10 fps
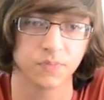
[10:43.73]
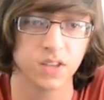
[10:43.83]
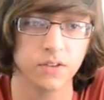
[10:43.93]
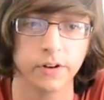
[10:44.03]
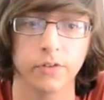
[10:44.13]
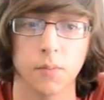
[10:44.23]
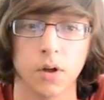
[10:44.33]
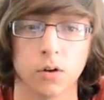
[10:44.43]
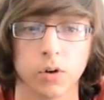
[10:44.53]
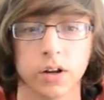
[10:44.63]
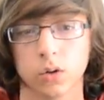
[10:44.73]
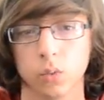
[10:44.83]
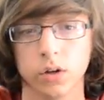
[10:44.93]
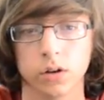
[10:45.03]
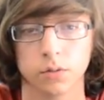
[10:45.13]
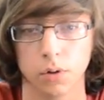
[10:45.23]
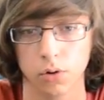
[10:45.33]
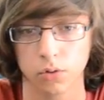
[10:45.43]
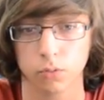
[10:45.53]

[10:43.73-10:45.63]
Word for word: Even if I'm not running in windowed mode,